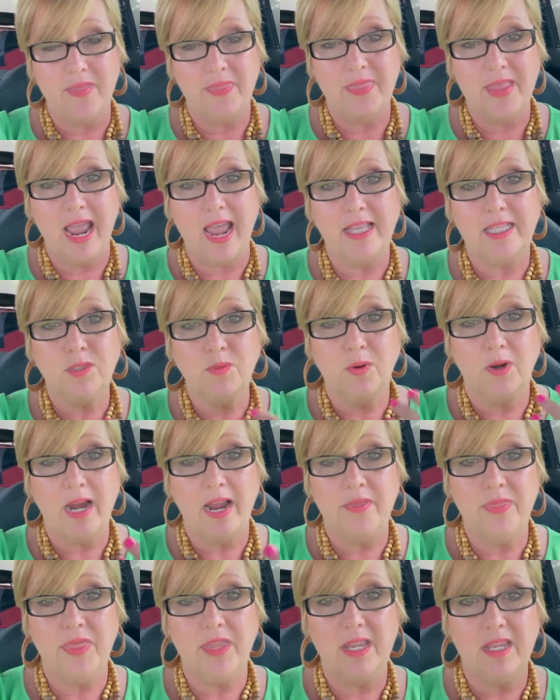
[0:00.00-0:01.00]
And that's where
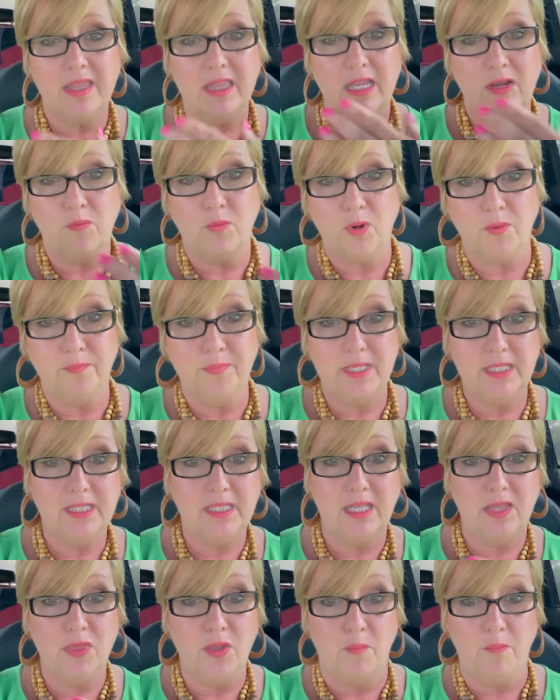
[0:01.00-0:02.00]
I think that we're
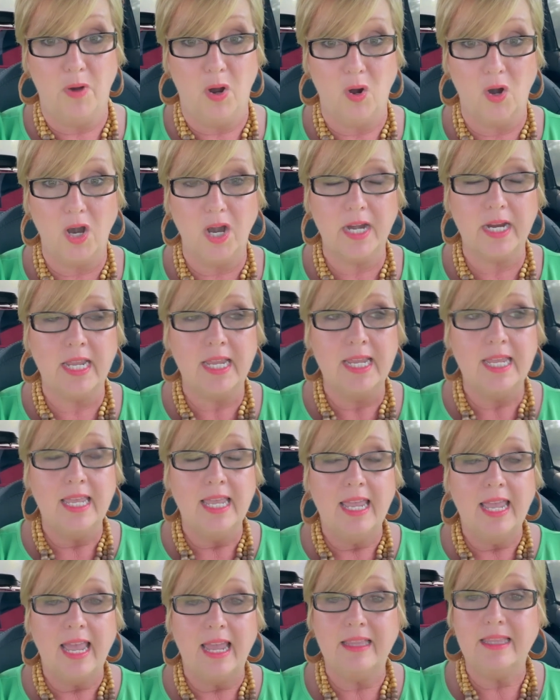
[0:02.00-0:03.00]
missing the mark.
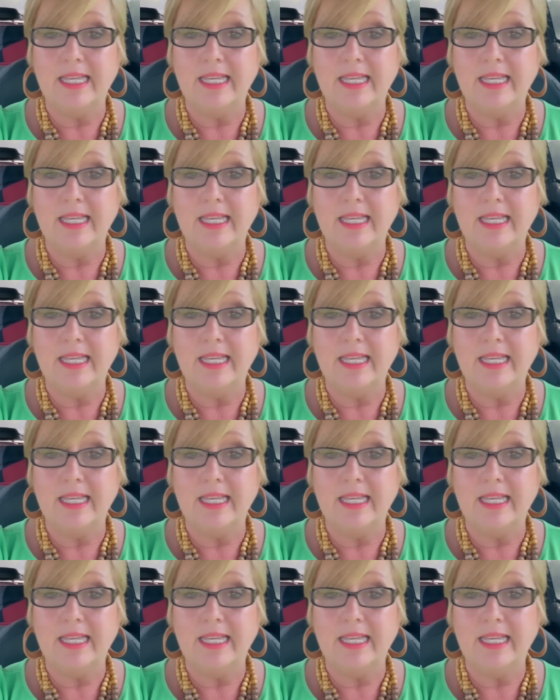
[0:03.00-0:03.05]
And